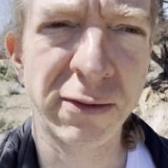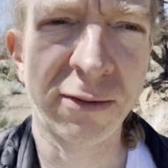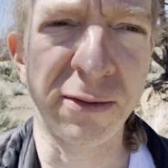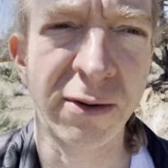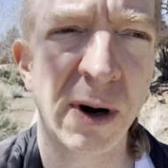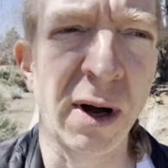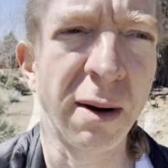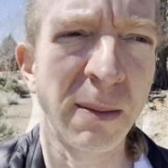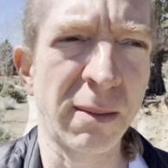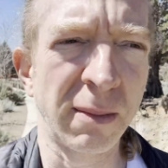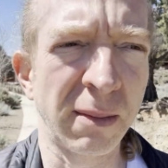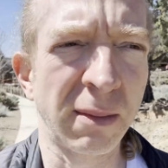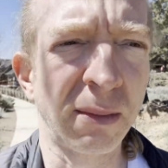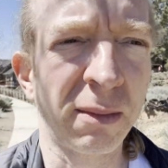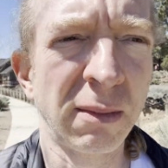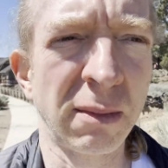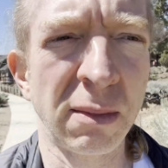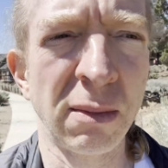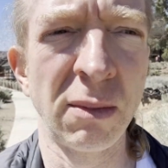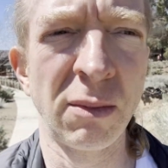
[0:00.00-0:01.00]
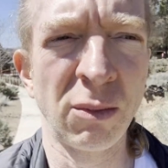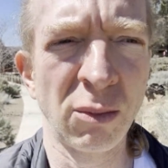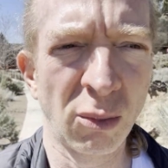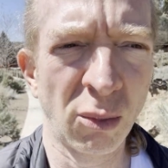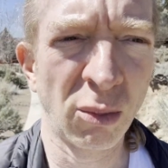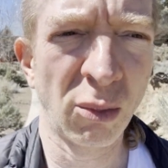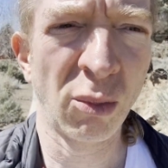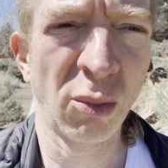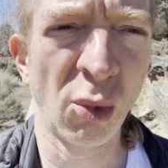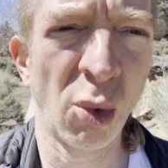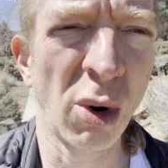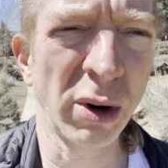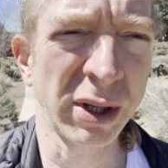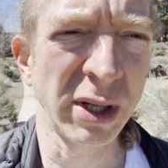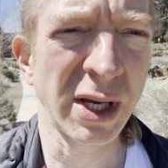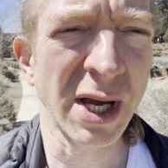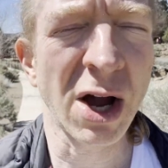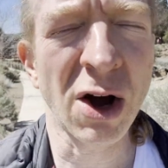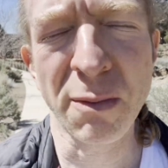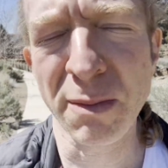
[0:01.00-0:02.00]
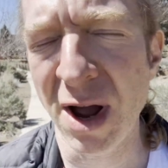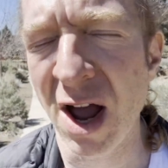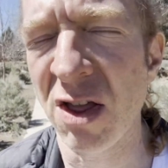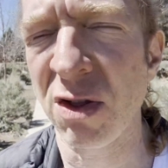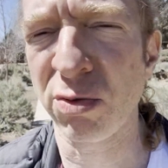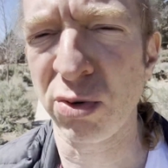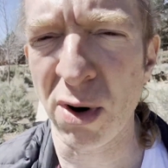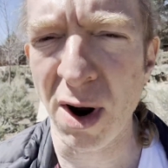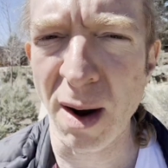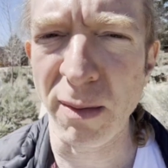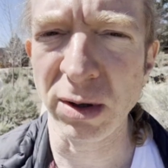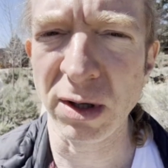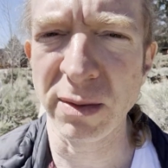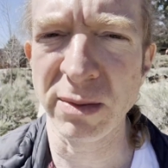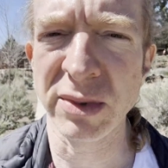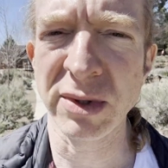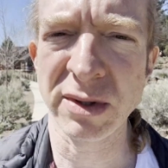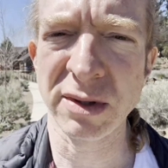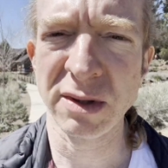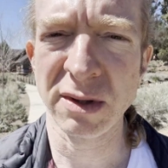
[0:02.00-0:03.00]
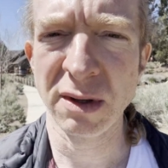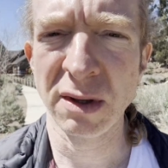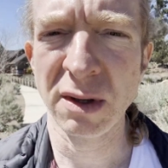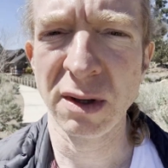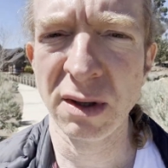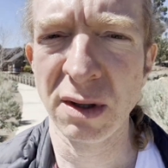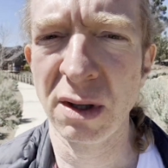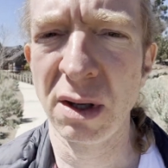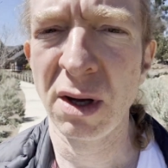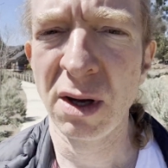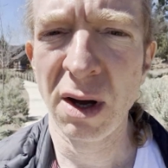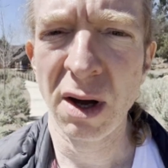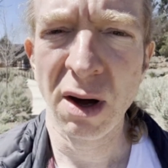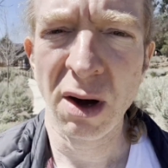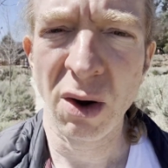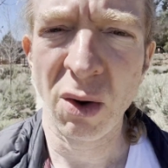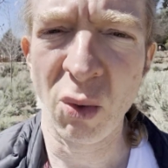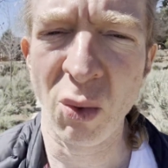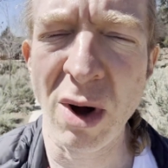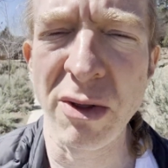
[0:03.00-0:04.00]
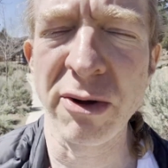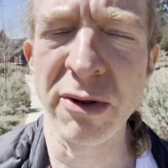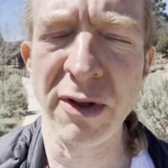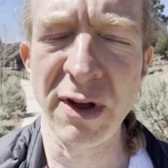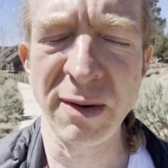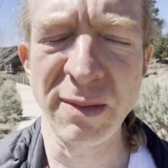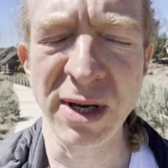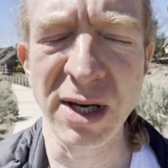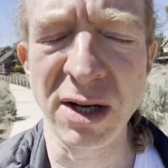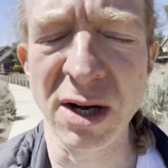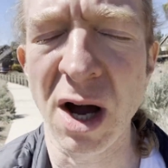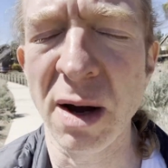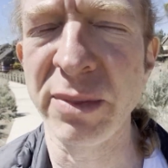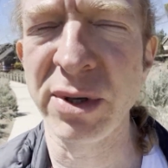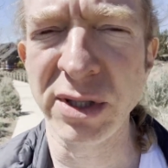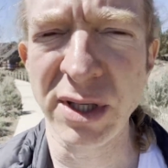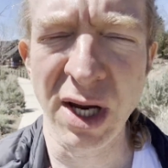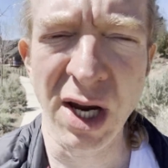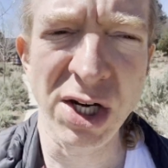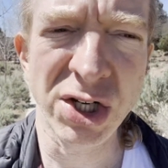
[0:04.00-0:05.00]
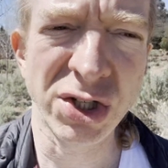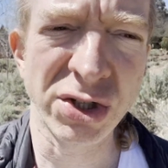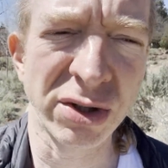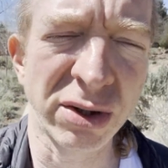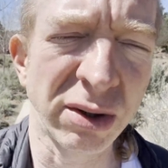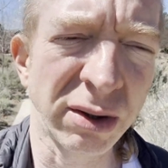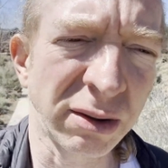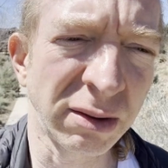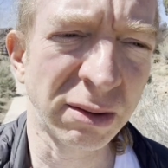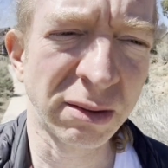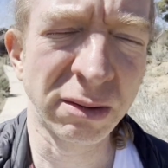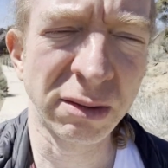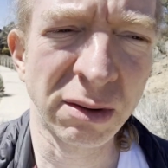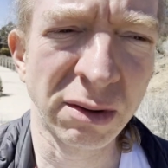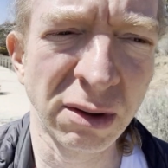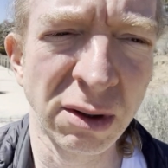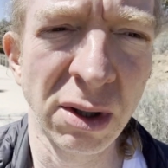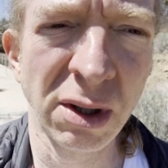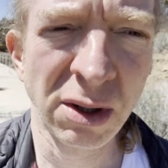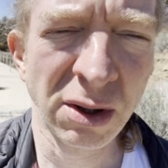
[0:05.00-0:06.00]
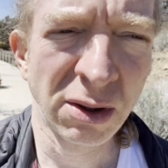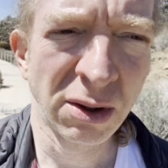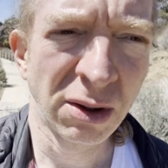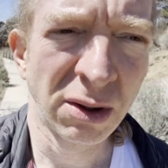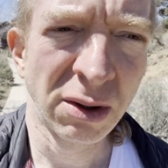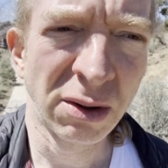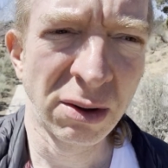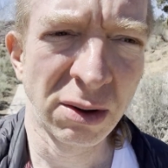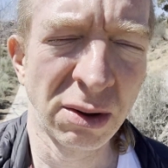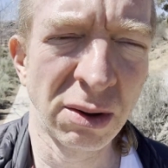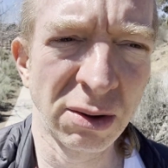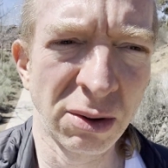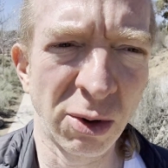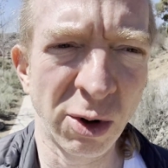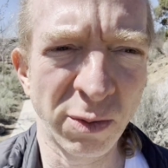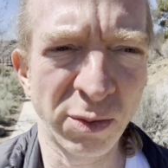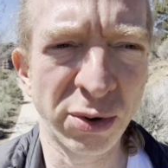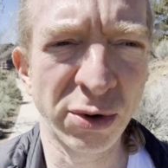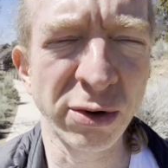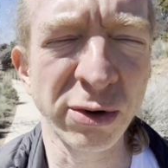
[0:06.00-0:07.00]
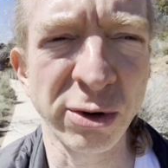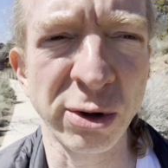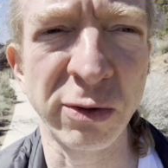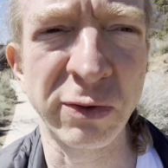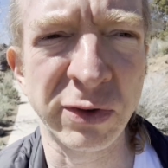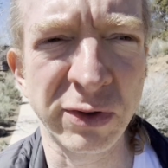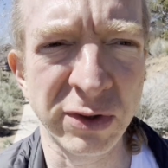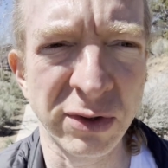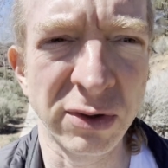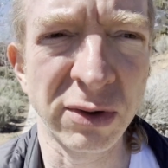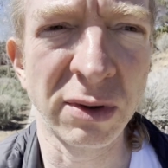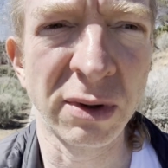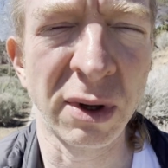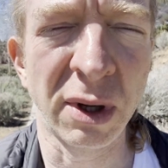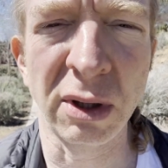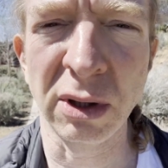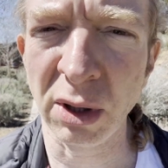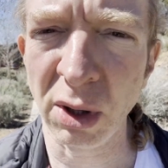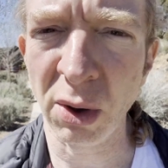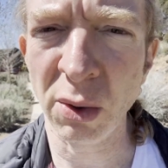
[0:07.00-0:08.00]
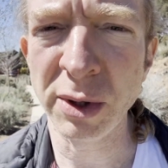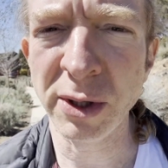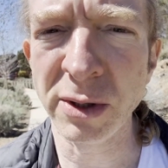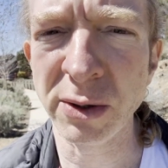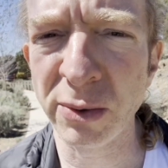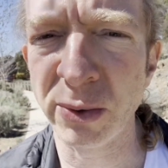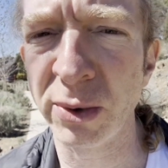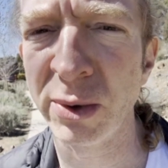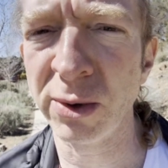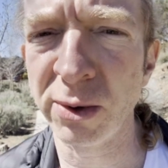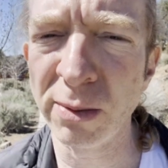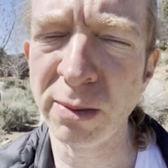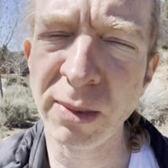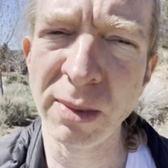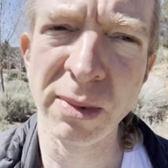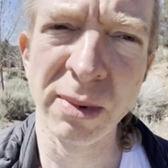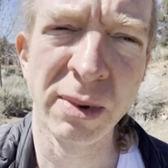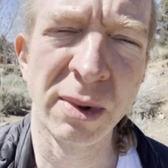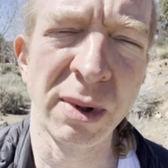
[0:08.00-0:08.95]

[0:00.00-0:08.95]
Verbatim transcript: from working out math problems, whether they be computational or proofs alone in the room,